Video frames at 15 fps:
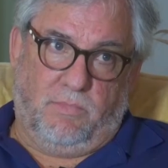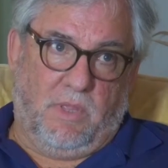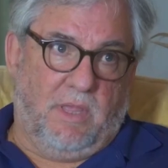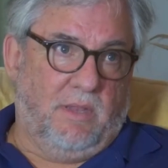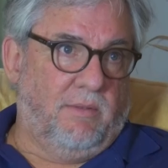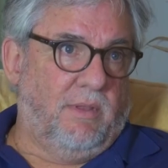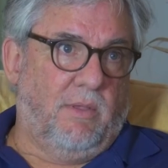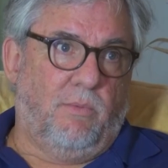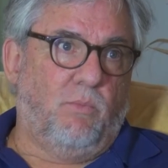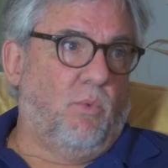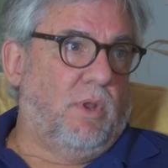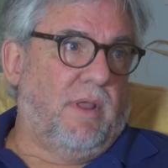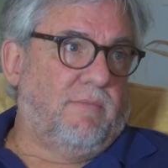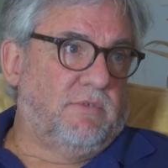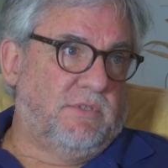And
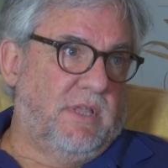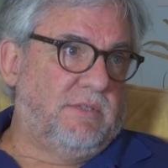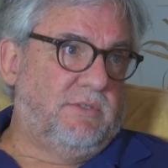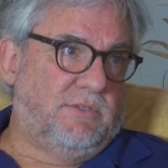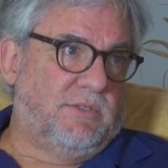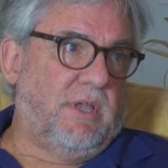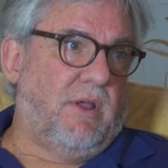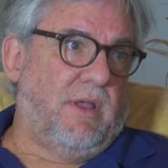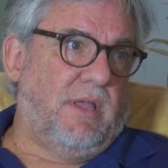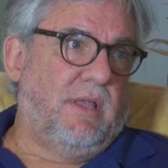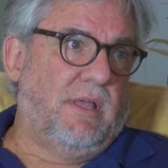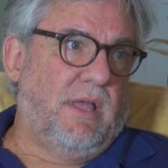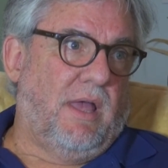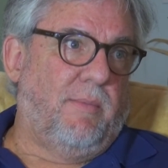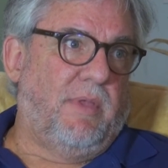whatever's necessary.
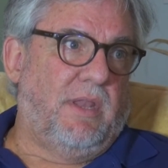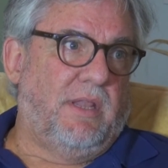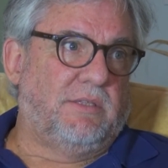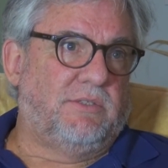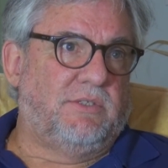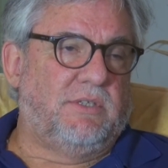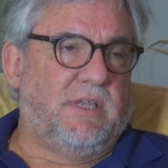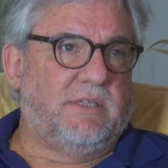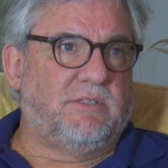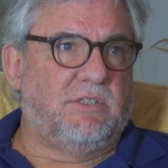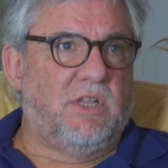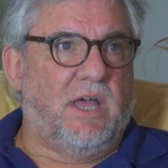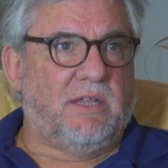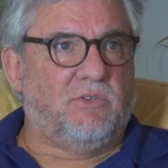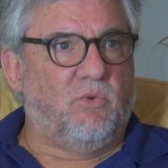I mean,
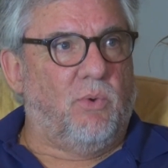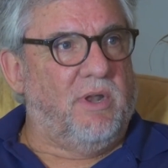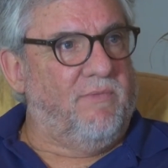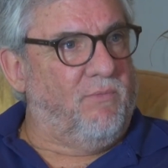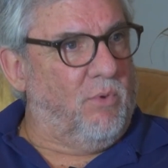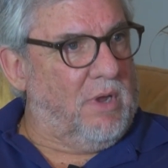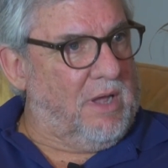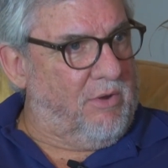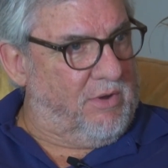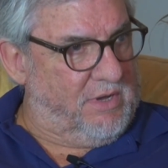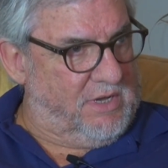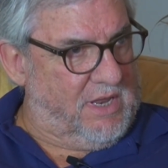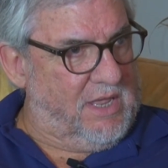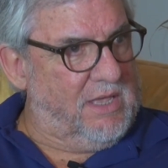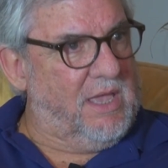it's not 24-hour a
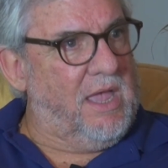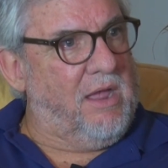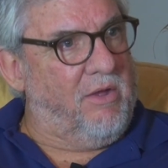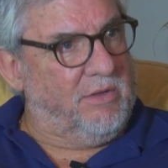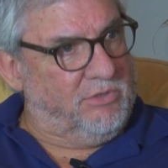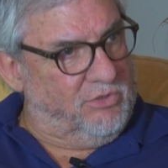day care.